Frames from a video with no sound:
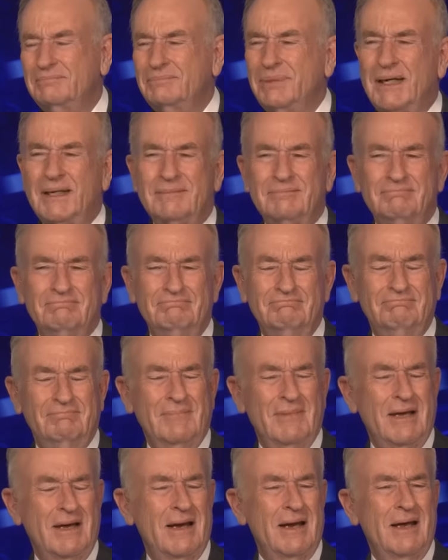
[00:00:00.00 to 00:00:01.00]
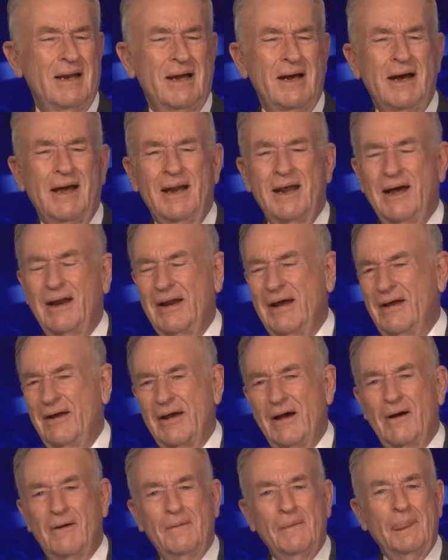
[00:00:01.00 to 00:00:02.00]
But no, no, no, no,
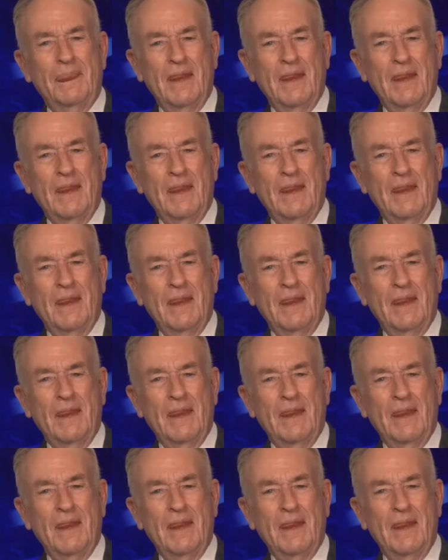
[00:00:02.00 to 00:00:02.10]
no.